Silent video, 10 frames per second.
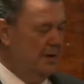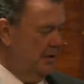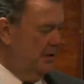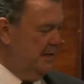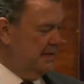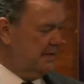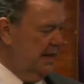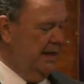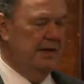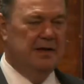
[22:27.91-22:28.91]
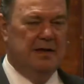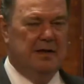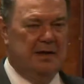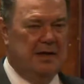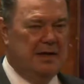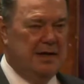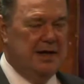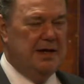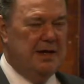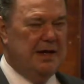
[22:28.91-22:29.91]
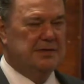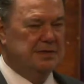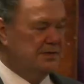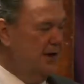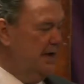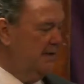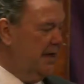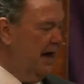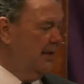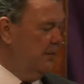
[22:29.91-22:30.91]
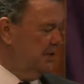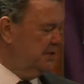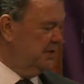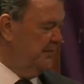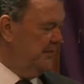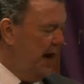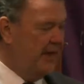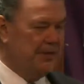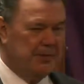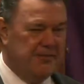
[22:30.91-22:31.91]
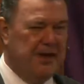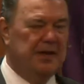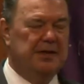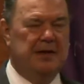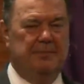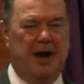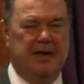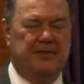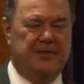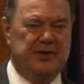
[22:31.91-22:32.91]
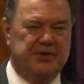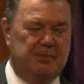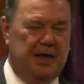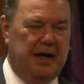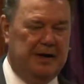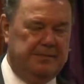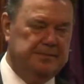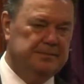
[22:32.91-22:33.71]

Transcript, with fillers: Who is he? He is the Son of God, which is the Father revealed in a body of flesh and blood.